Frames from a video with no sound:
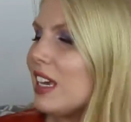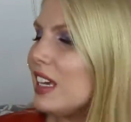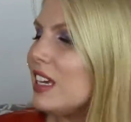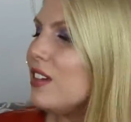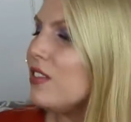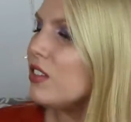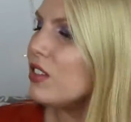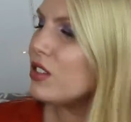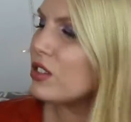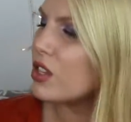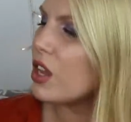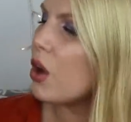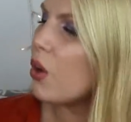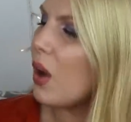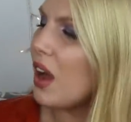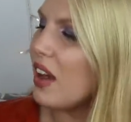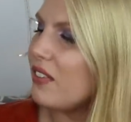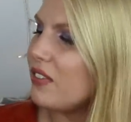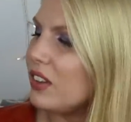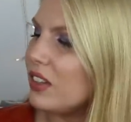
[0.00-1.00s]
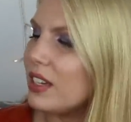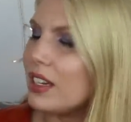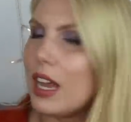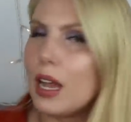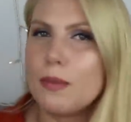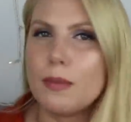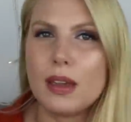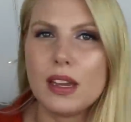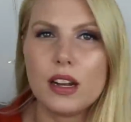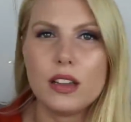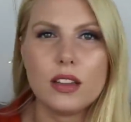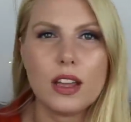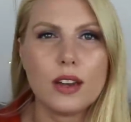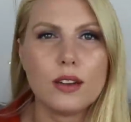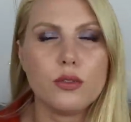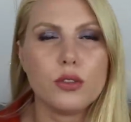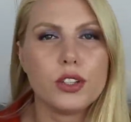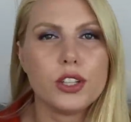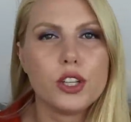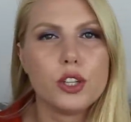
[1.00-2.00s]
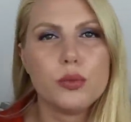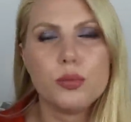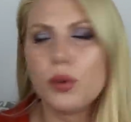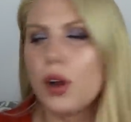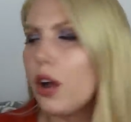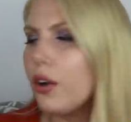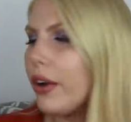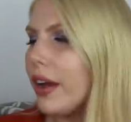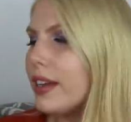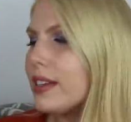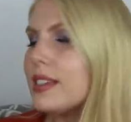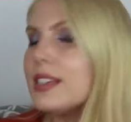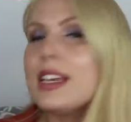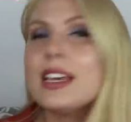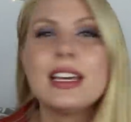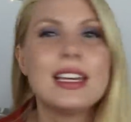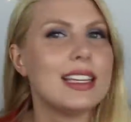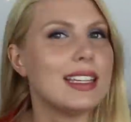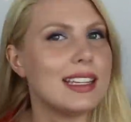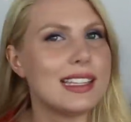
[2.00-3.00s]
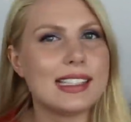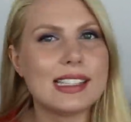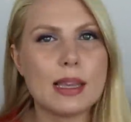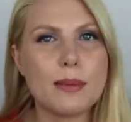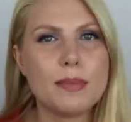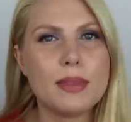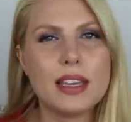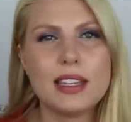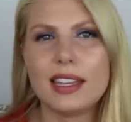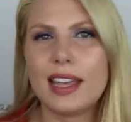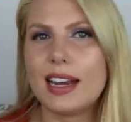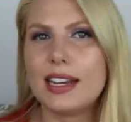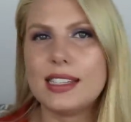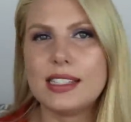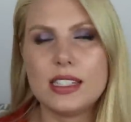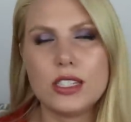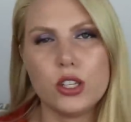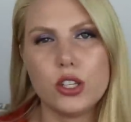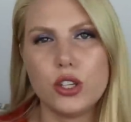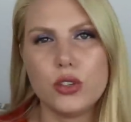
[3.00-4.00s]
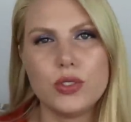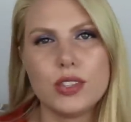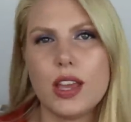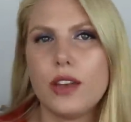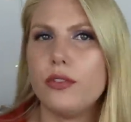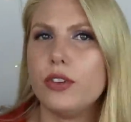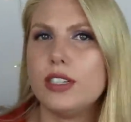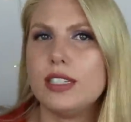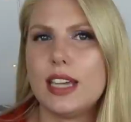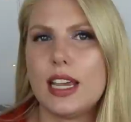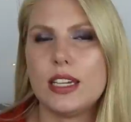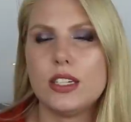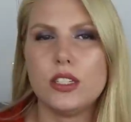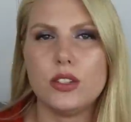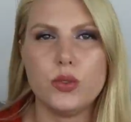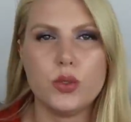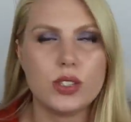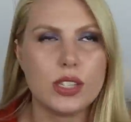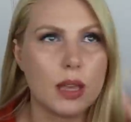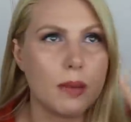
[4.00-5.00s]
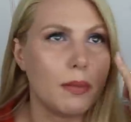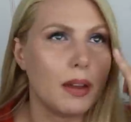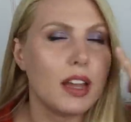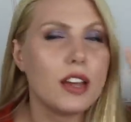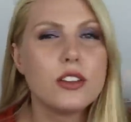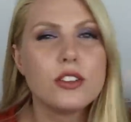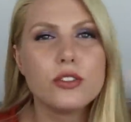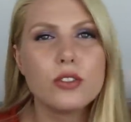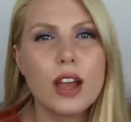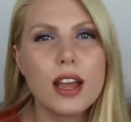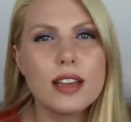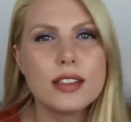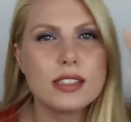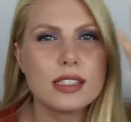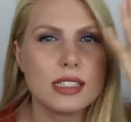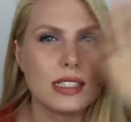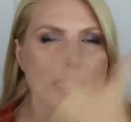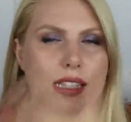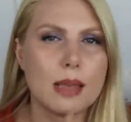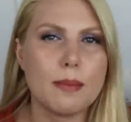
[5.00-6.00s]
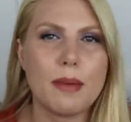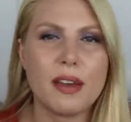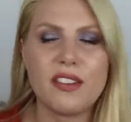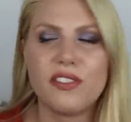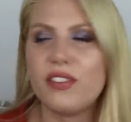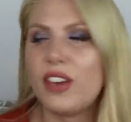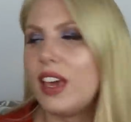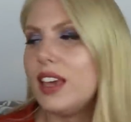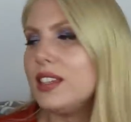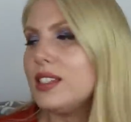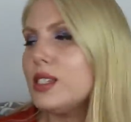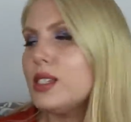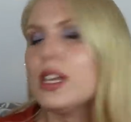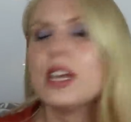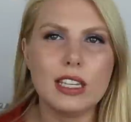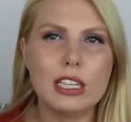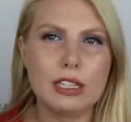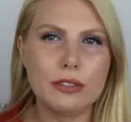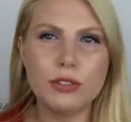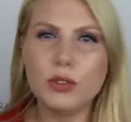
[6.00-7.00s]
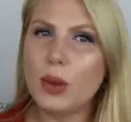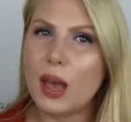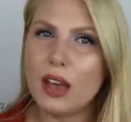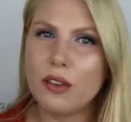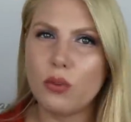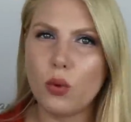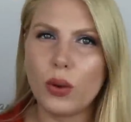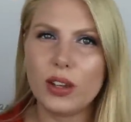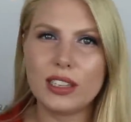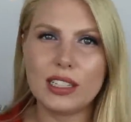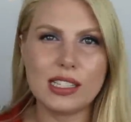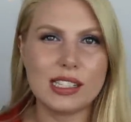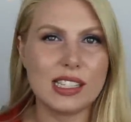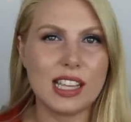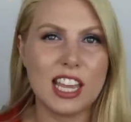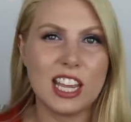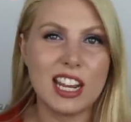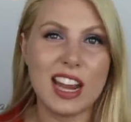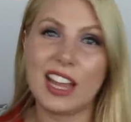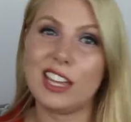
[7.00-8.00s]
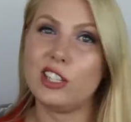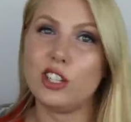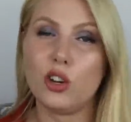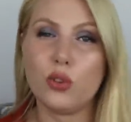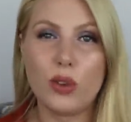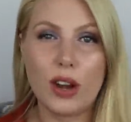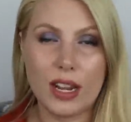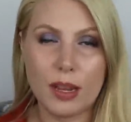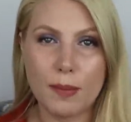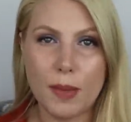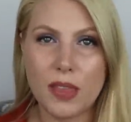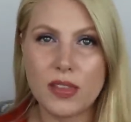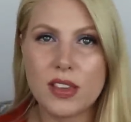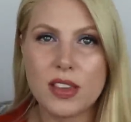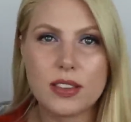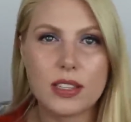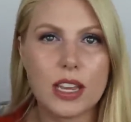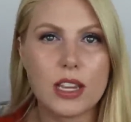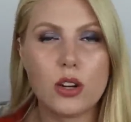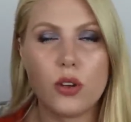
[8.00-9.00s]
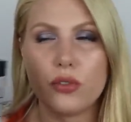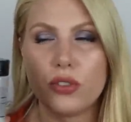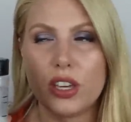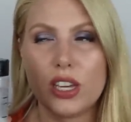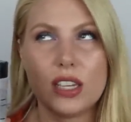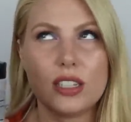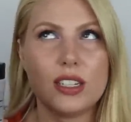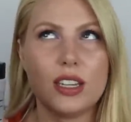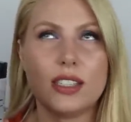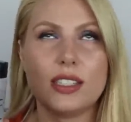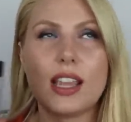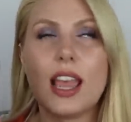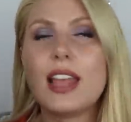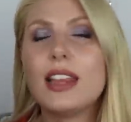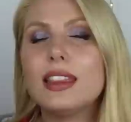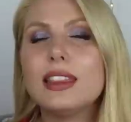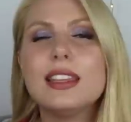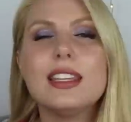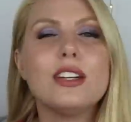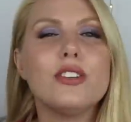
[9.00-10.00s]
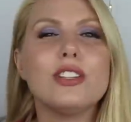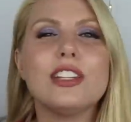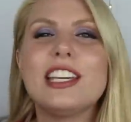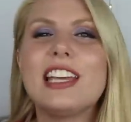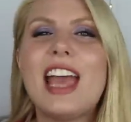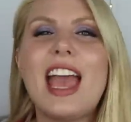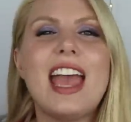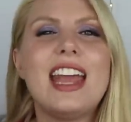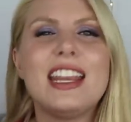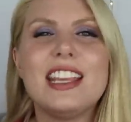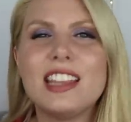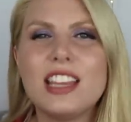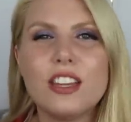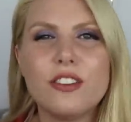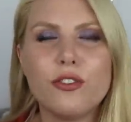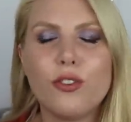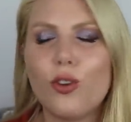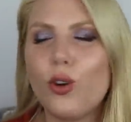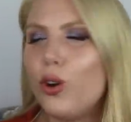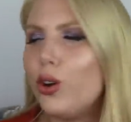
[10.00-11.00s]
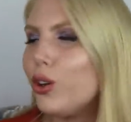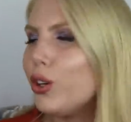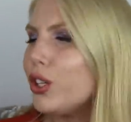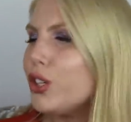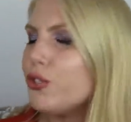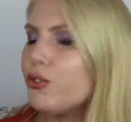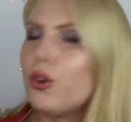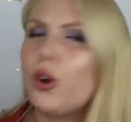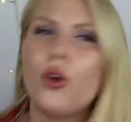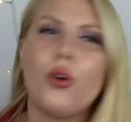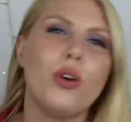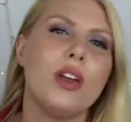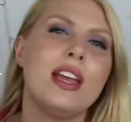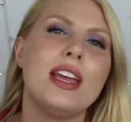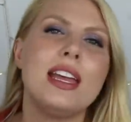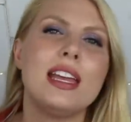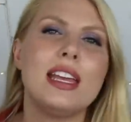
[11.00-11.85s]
Even so, I feel like I made a lot of really good progress. It is something that I still use every day to set my under eyes and set my face. If you have oily skin, I don't recommend this. I don't think it does literally anything for oil control.